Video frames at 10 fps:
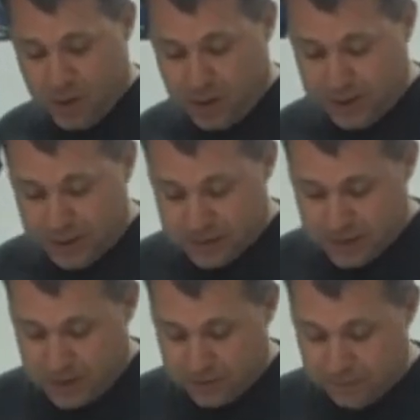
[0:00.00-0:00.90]
market
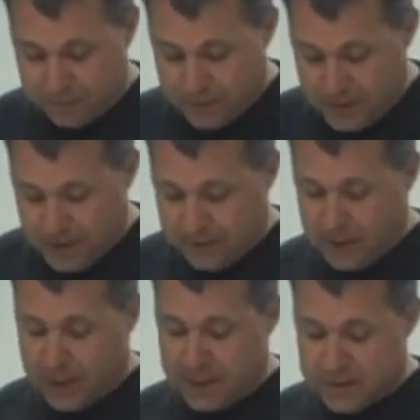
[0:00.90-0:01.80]
itself,
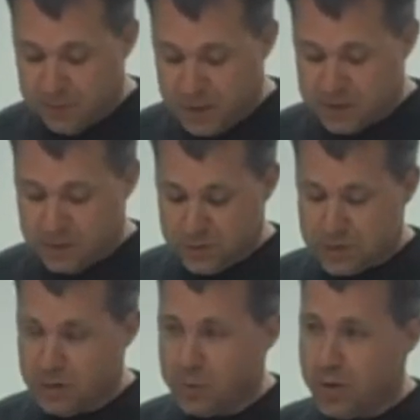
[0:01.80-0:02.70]
the highest and best
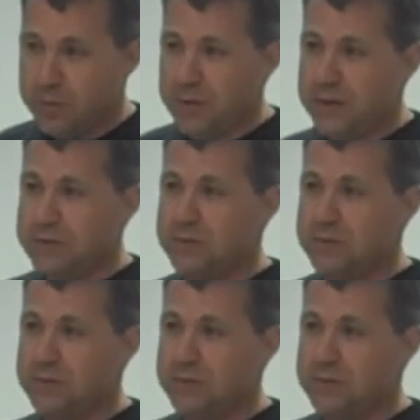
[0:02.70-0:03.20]
use of the property.